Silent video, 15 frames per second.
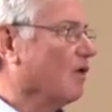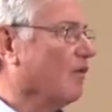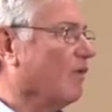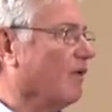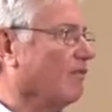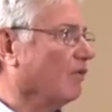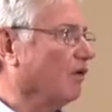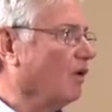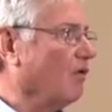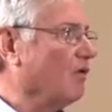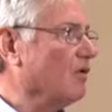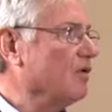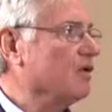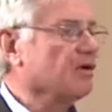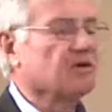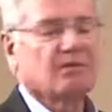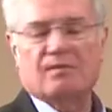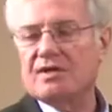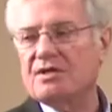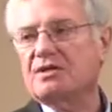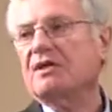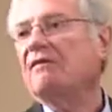We've lowered her
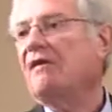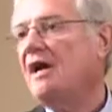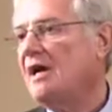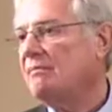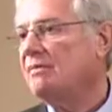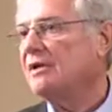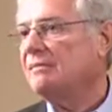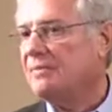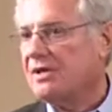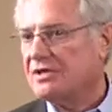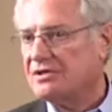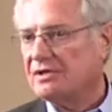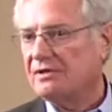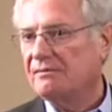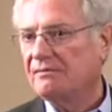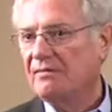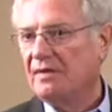risk of high blood pressure.